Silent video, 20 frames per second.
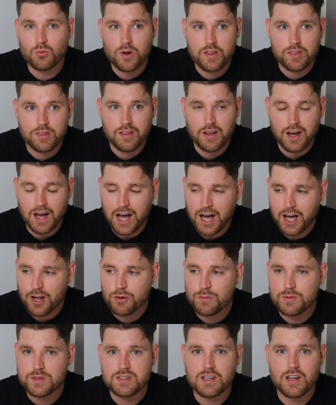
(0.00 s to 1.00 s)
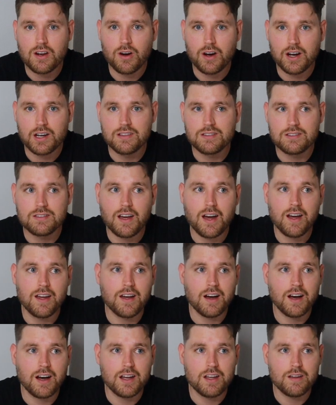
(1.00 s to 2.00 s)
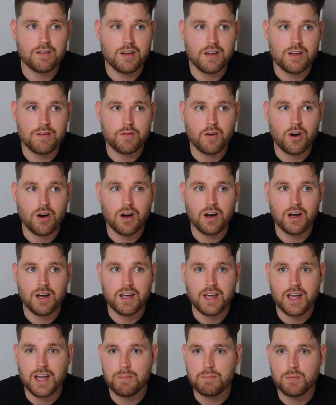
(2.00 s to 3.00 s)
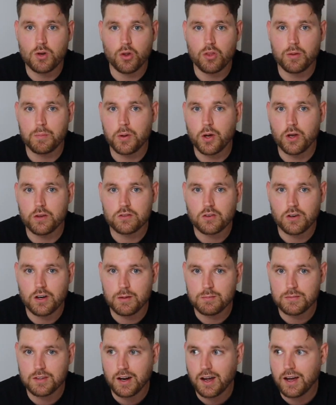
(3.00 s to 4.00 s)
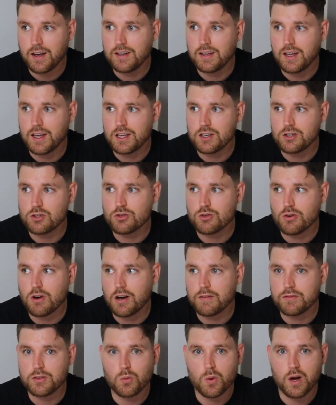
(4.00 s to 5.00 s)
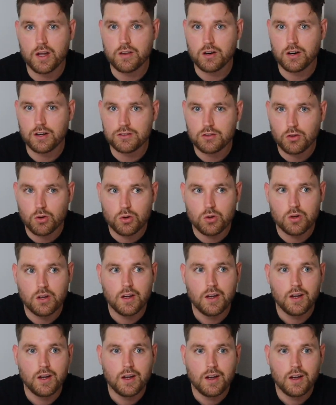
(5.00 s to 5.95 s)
With 100%, I can say if I am not the person I am today and drive the way that I do,